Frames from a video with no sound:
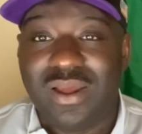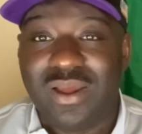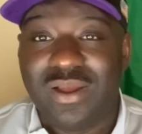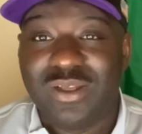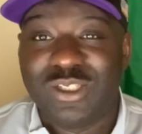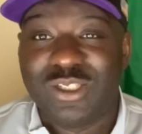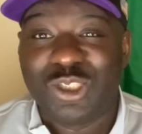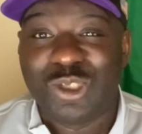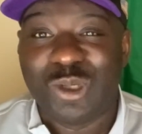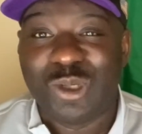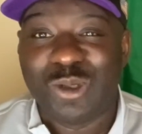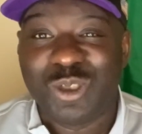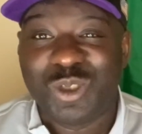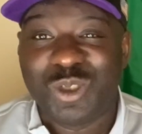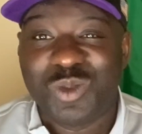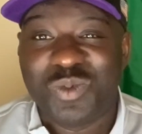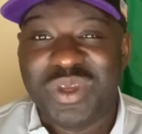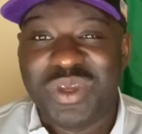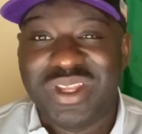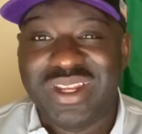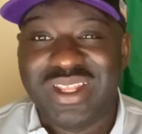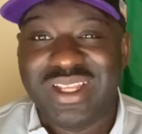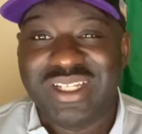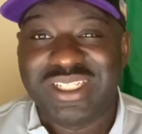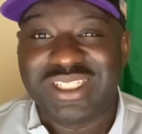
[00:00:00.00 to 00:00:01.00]
social
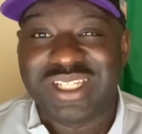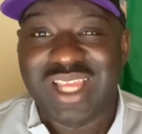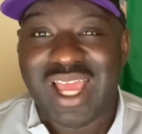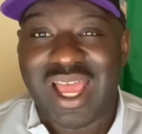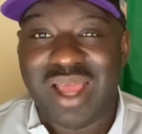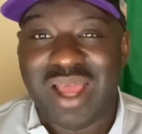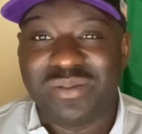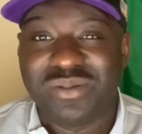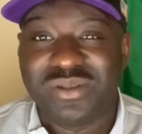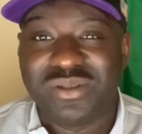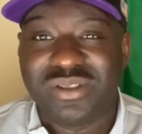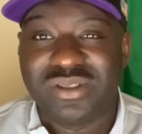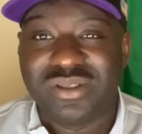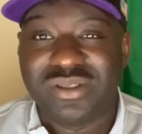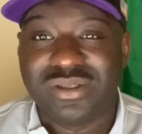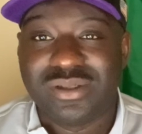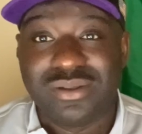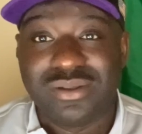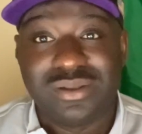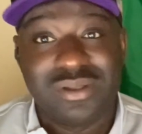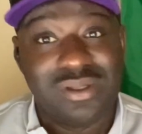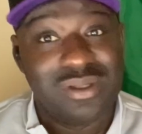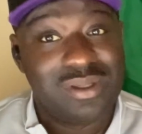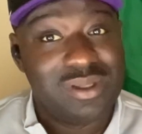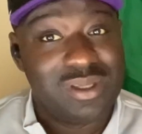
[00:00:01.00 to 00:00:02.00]
media shops.
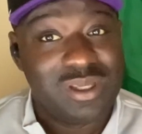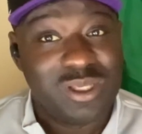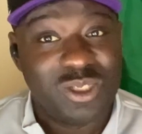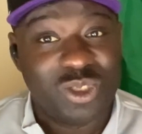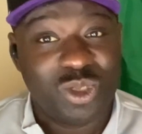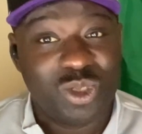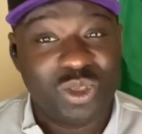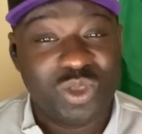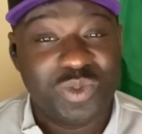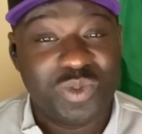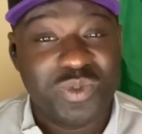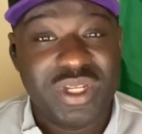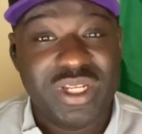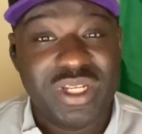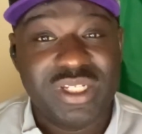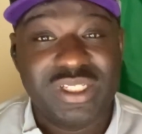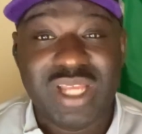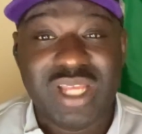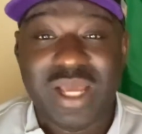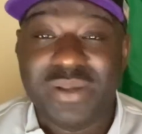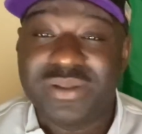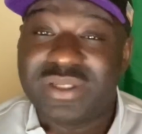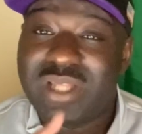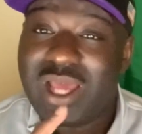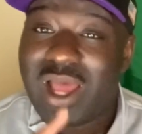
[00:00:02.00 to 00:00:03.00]

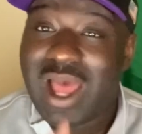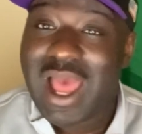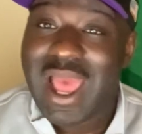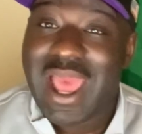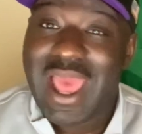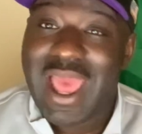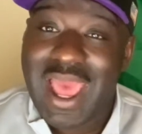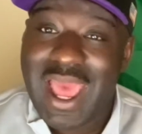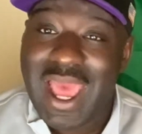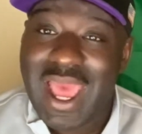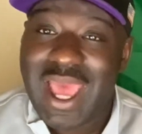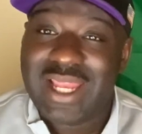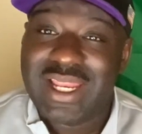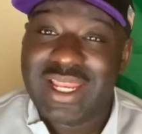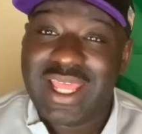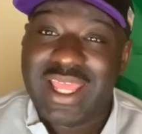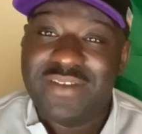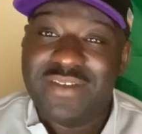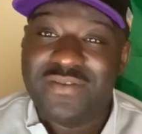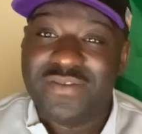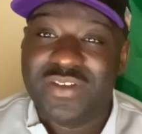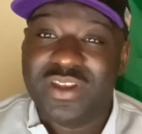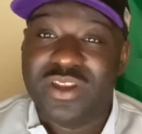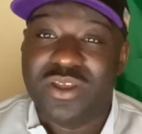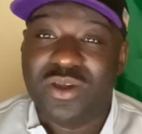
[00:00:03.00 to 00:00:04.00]
Now, I had a
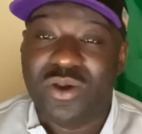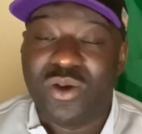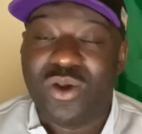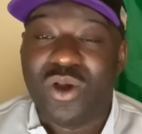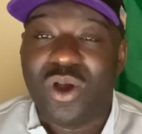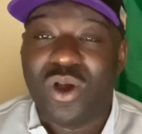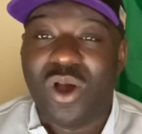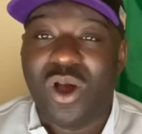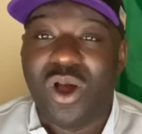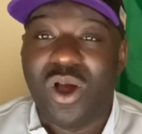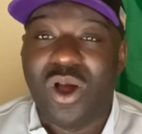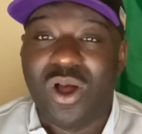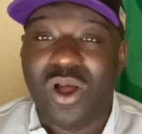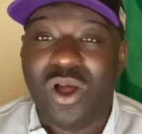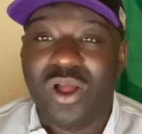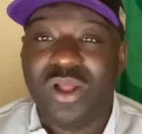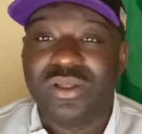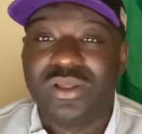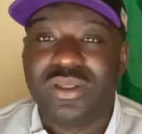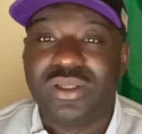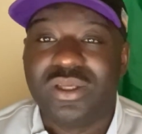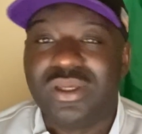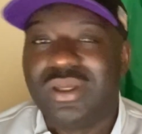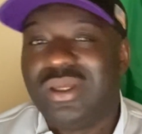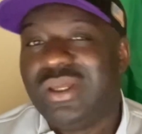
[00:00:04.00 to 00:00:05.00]
video
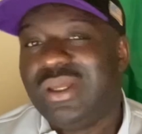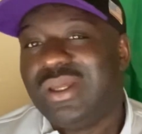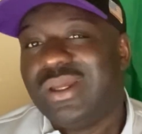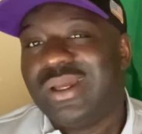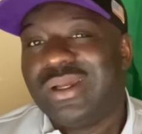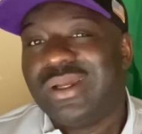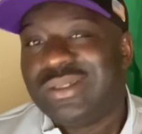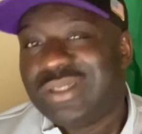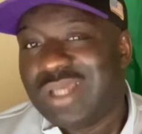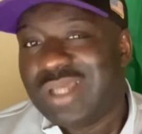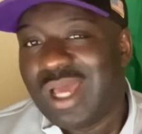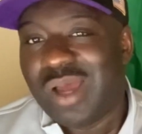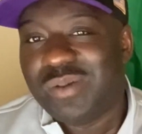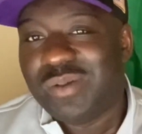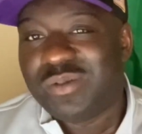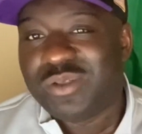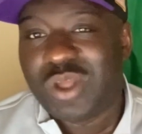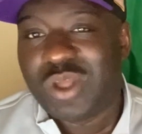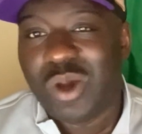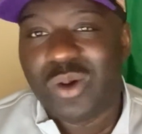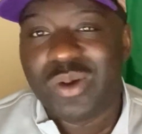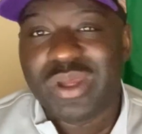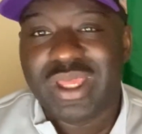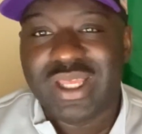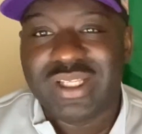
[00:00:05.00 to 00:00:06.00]
called Dub
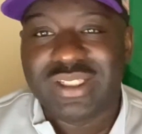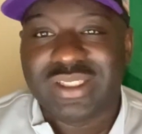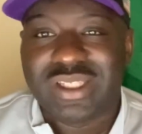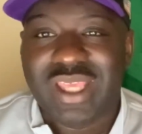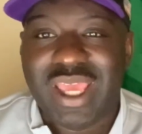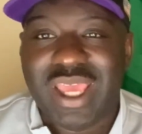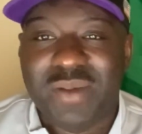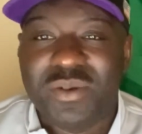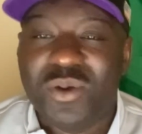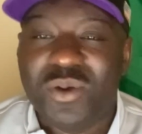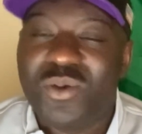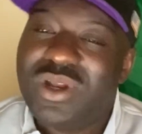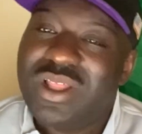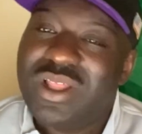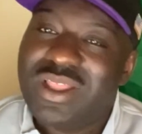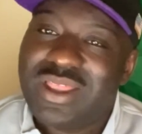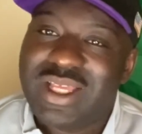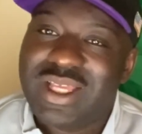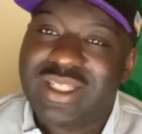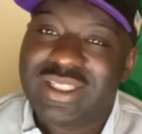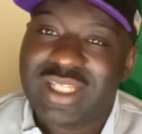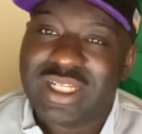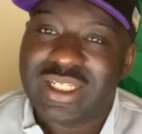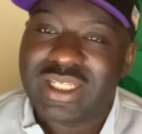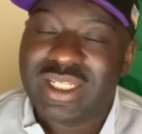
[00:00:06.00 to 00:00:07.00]
Don't Get Scammed. One of the
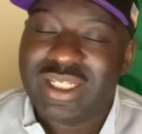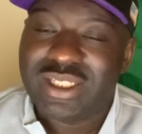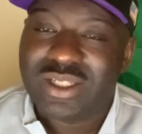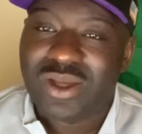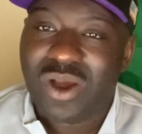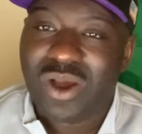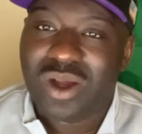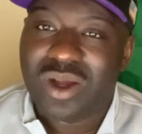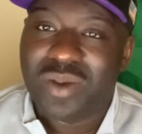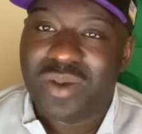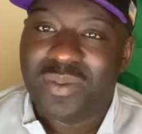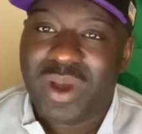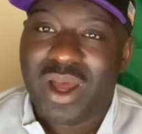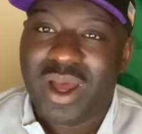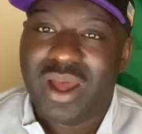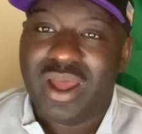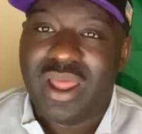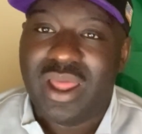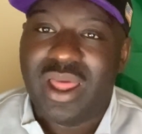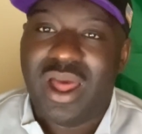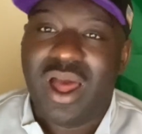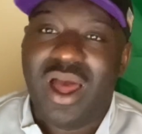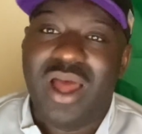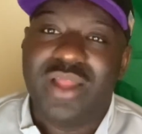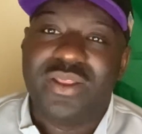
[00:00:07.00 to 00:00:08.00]
things I did talk
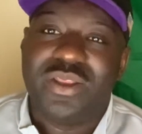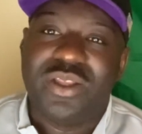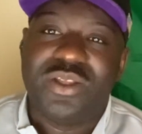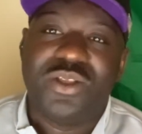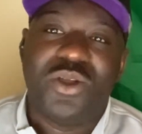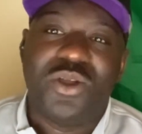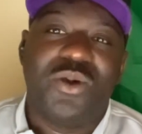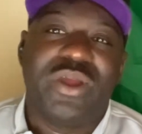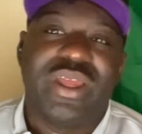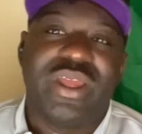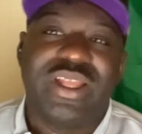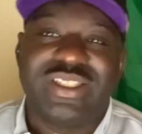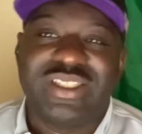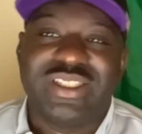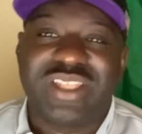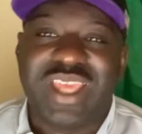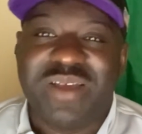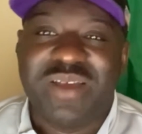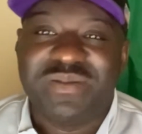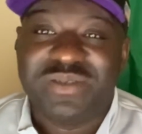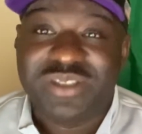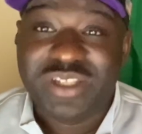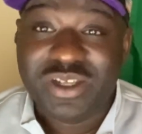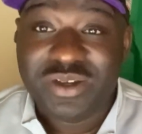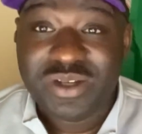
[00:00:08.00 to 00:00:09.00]
about on the Don't Get
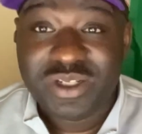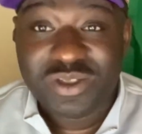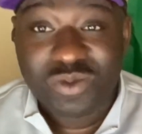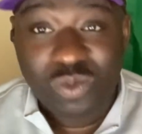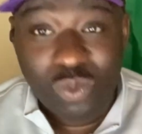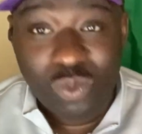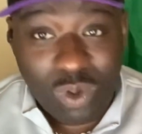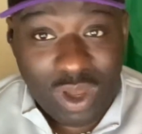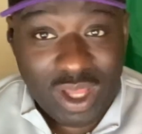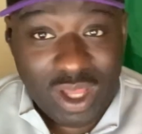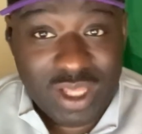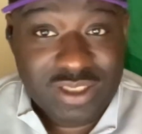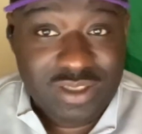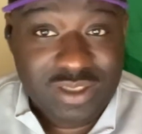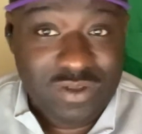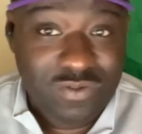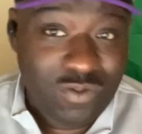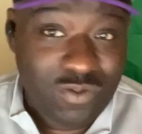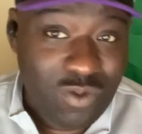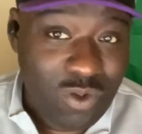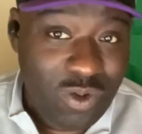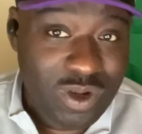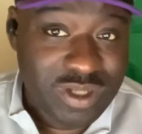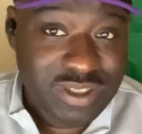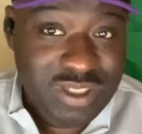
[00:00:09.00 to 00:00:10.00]
Scammed series was, of
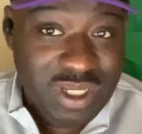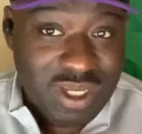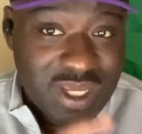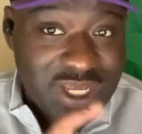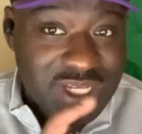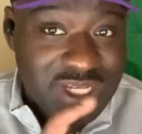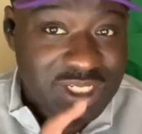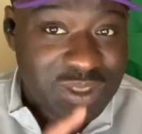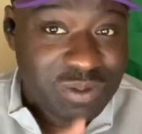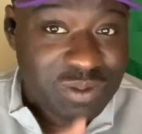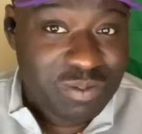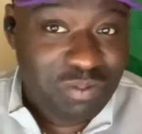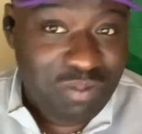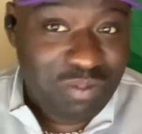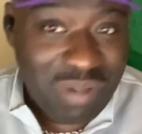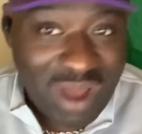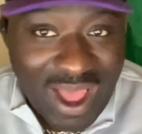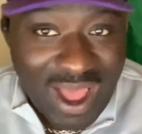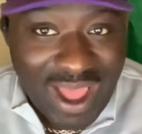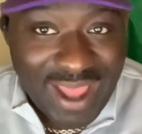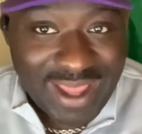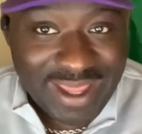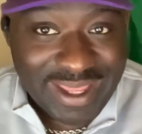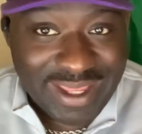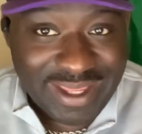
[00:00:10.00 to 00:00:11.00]
course,
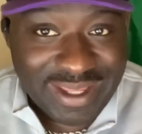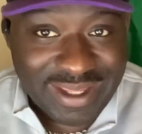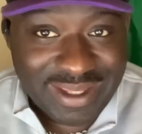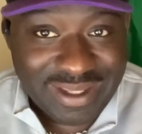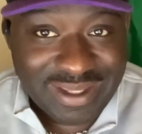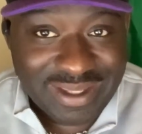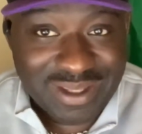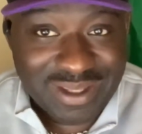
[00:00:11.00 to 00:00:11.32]
buying